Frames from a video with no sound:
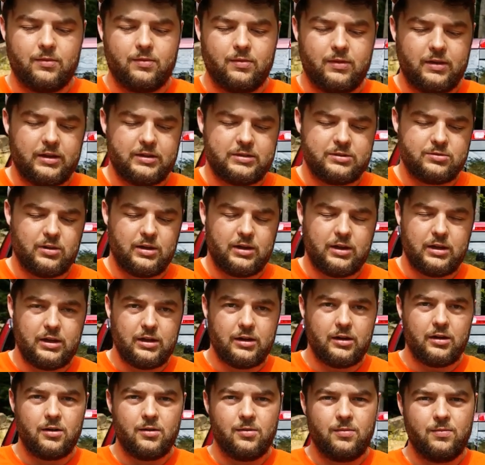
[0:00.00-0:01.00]
This right
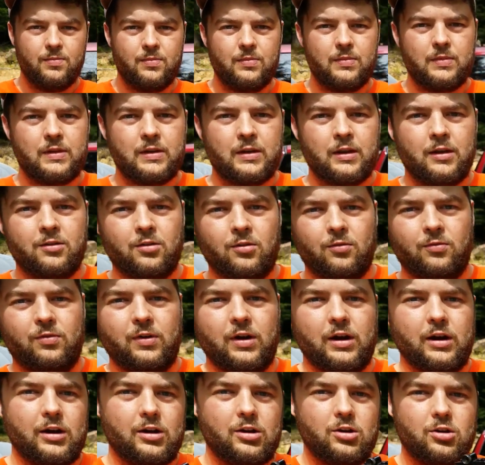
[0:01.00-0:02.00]
here is a
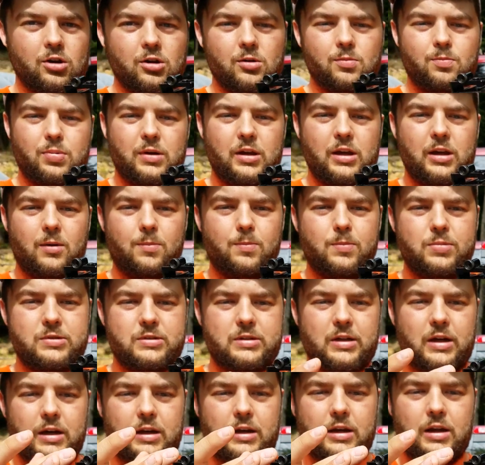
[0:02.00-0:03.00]
very good peep
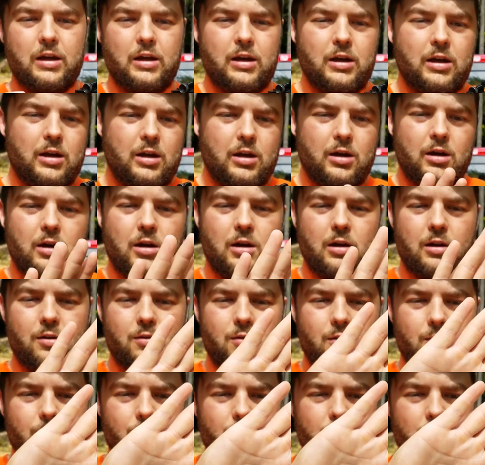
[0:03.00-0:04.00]
sight.
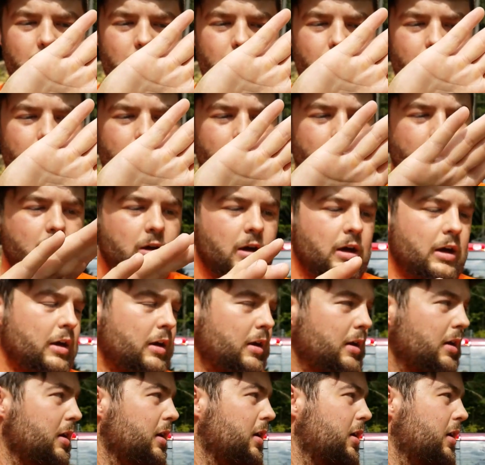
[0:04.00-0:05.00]
Okay,